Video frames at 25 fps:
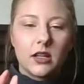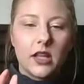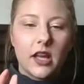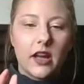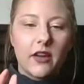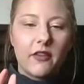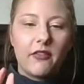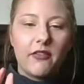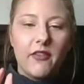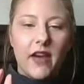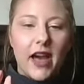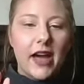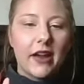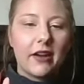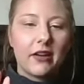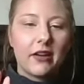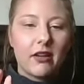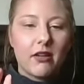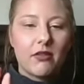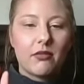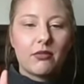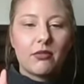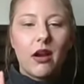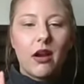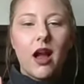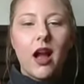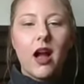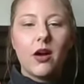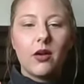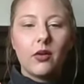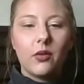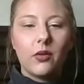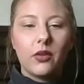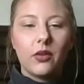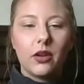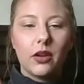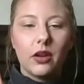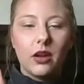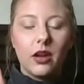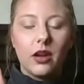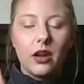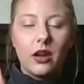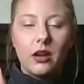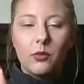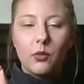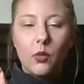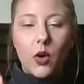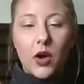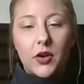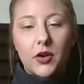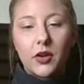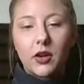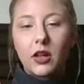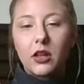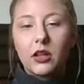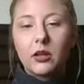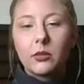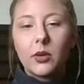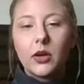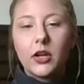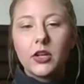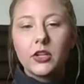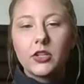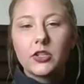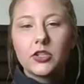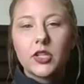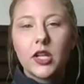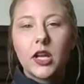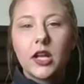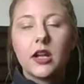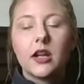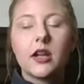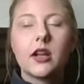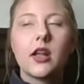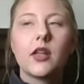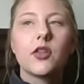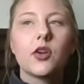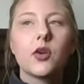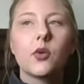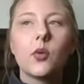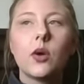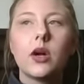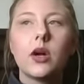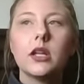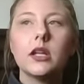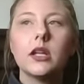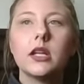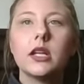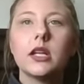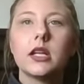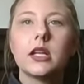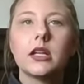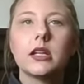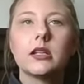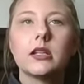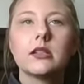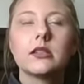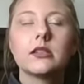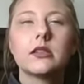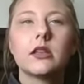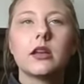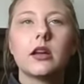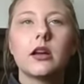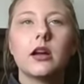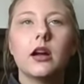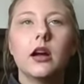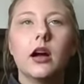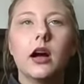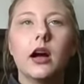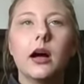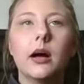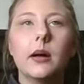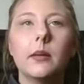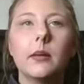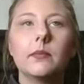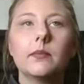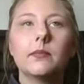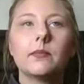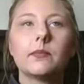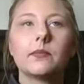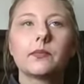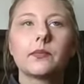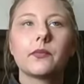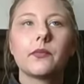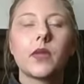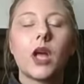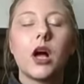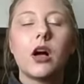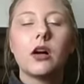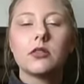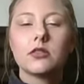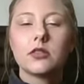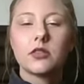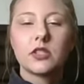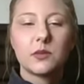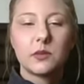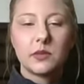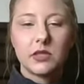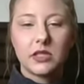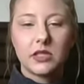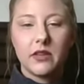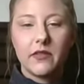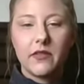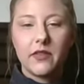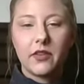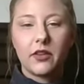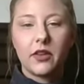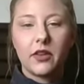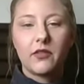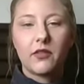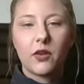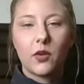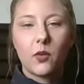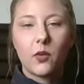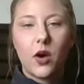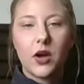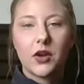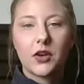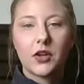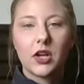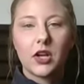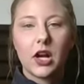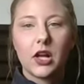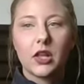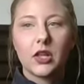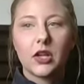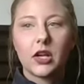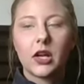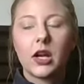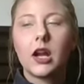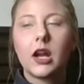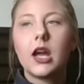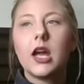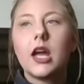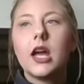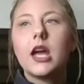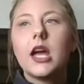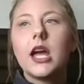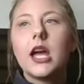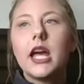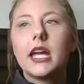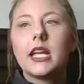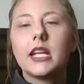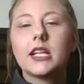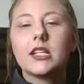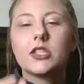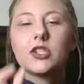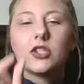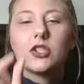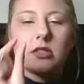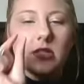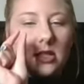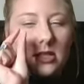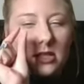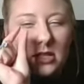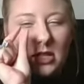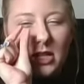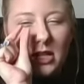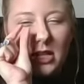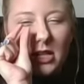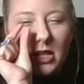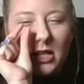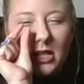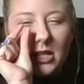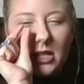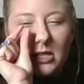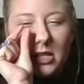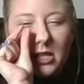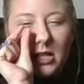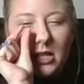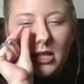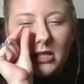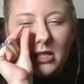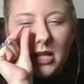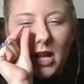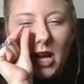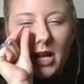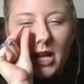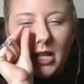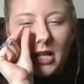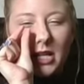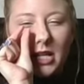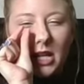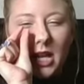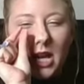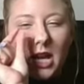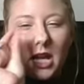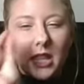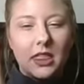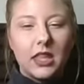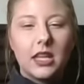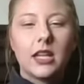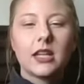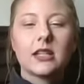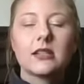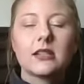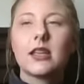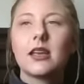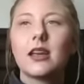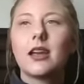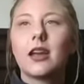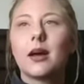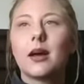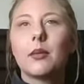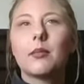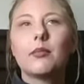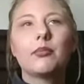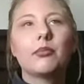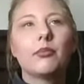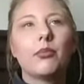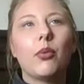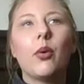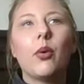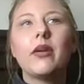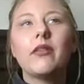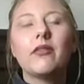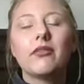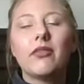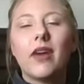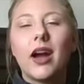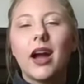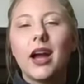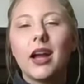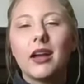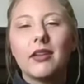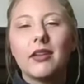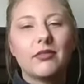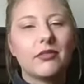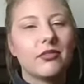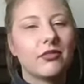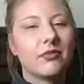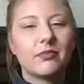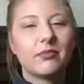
like fatter, round watercolor brush, and another one is also specifically for watercolor, and it's just a teeny tiny, I think it's like a 0.5,